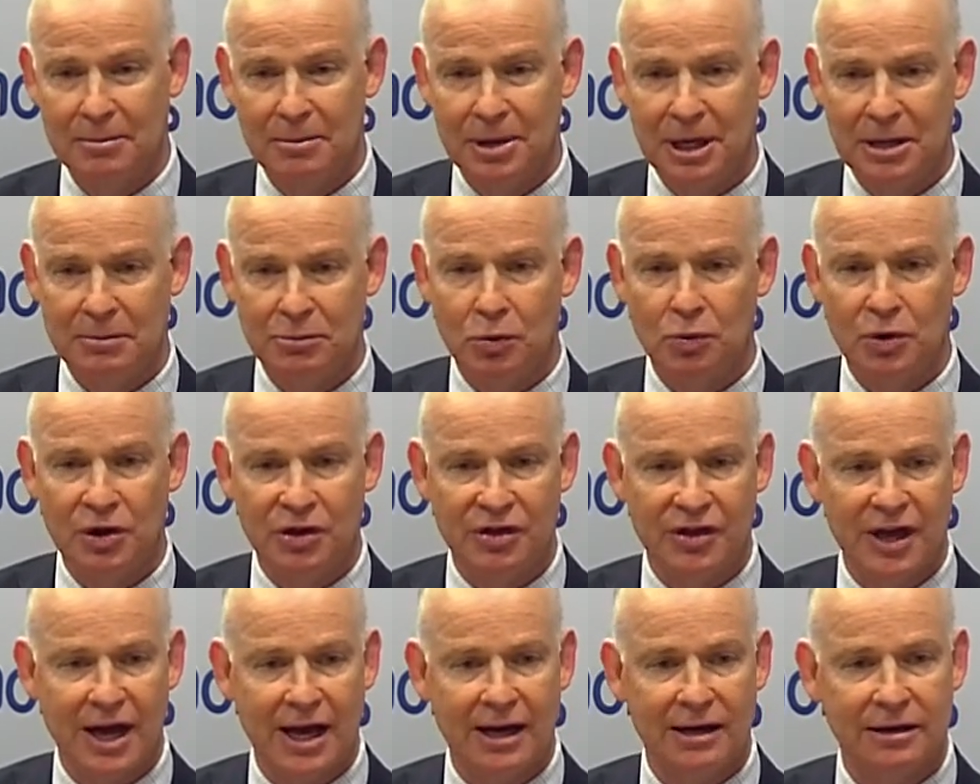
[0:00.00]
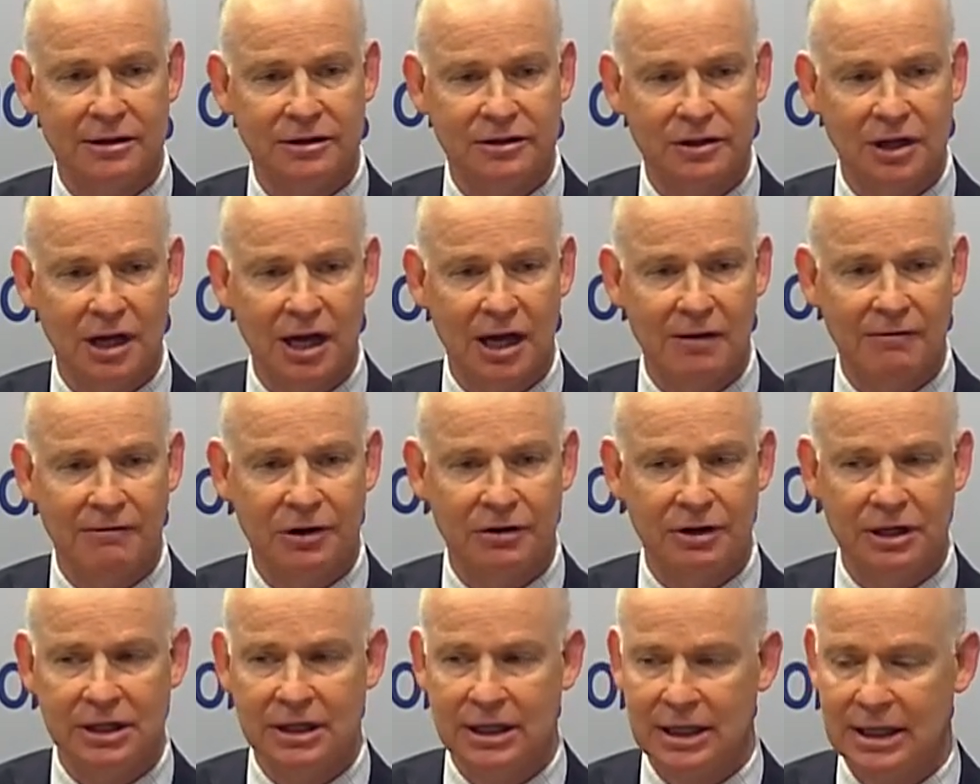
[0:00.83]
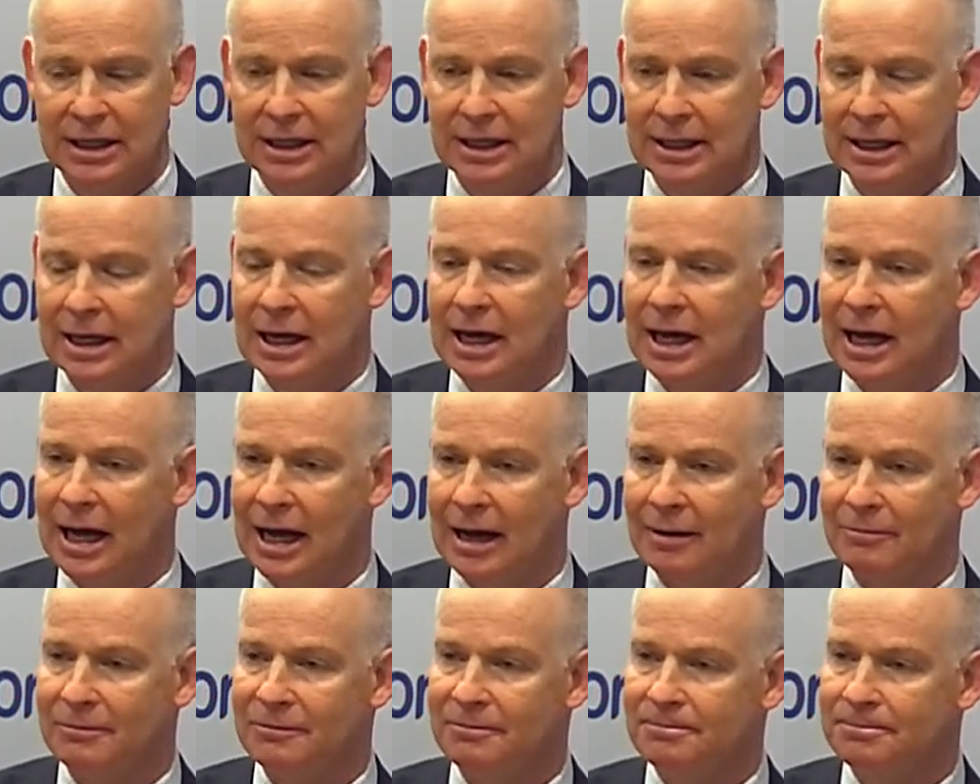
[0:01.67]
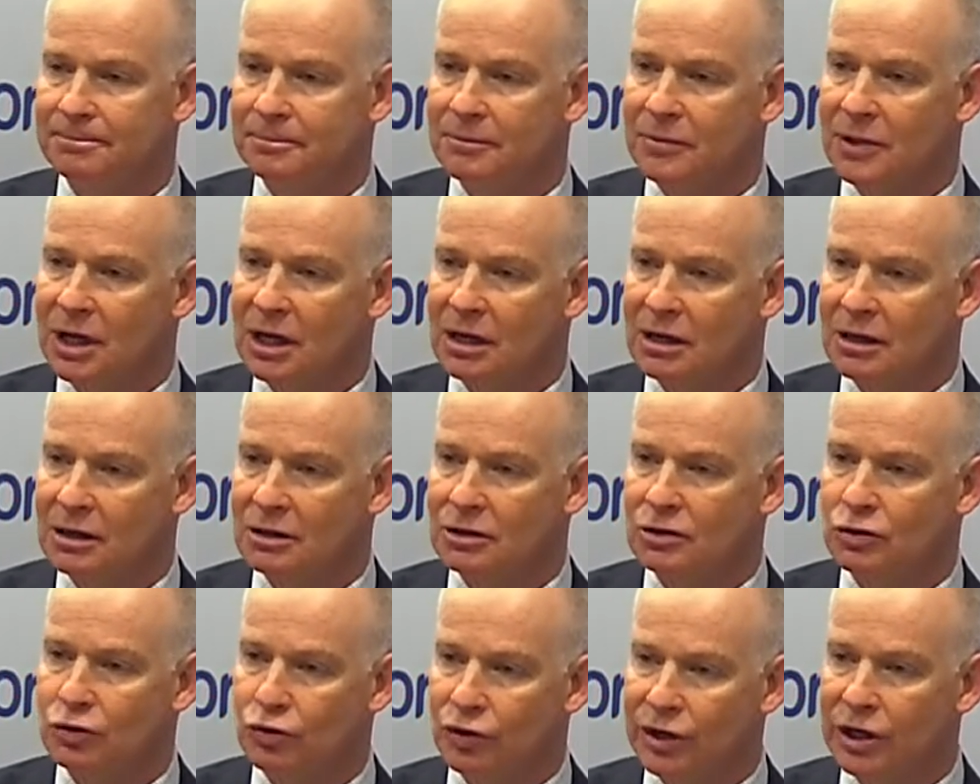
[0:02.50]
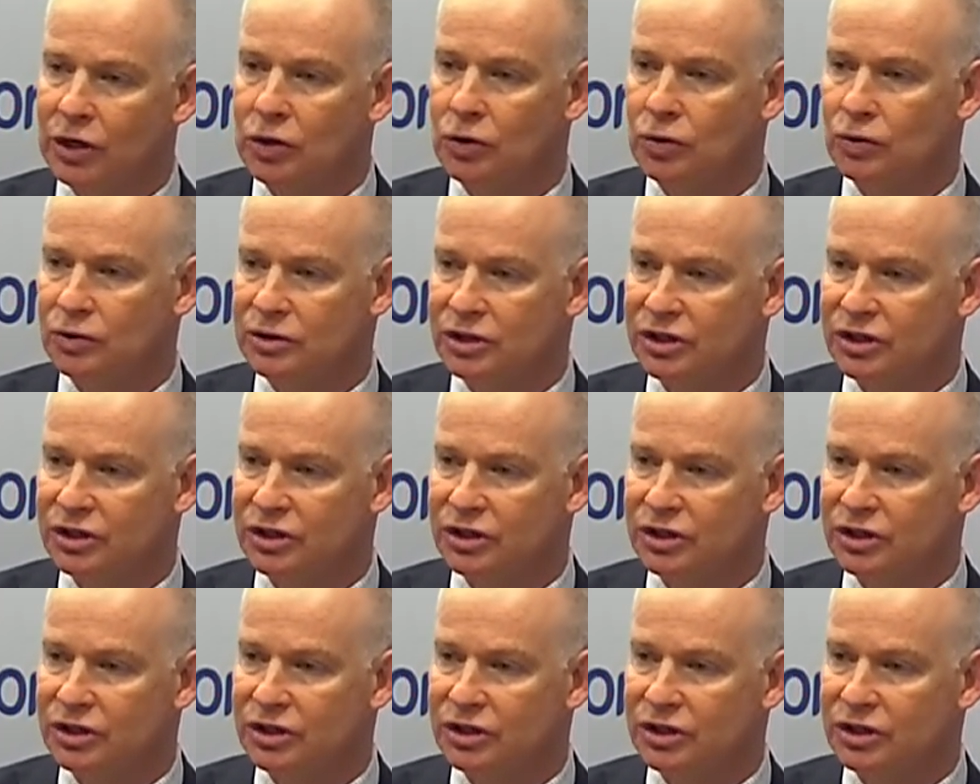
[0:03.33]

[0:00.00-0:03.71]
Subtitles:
people with that very critical